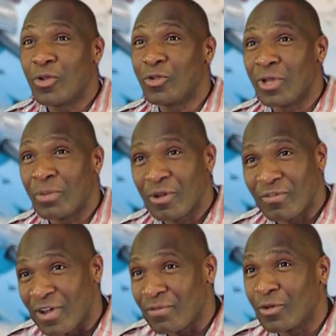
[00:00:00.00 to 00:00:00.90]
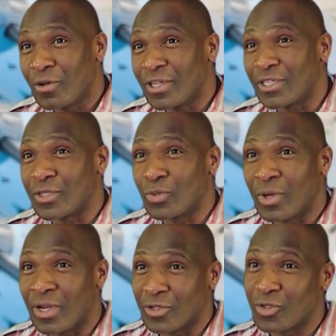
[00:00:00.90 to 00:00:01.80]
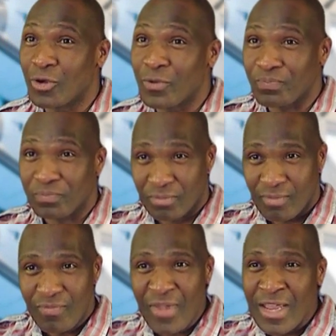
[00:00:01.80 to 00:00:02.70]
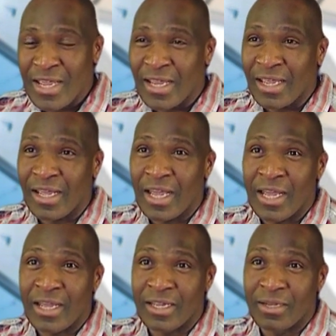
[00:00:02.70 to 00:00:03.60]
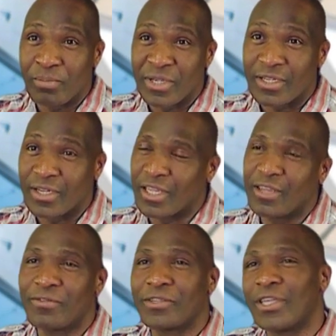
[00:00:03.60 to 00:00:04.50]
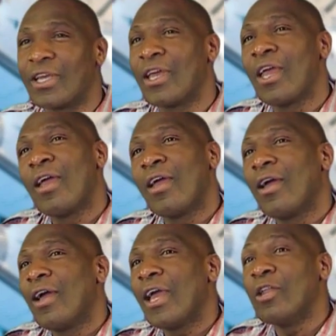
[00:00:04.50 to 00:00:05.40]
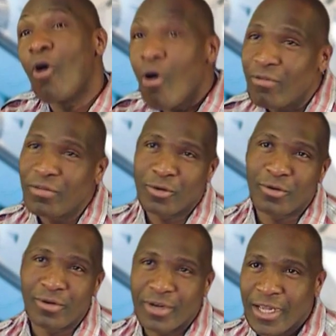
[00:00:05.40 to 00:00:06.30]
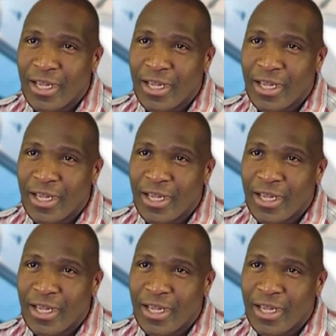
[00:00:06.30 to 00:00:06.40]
do a bit of avionics as well. So it basically gives us an overall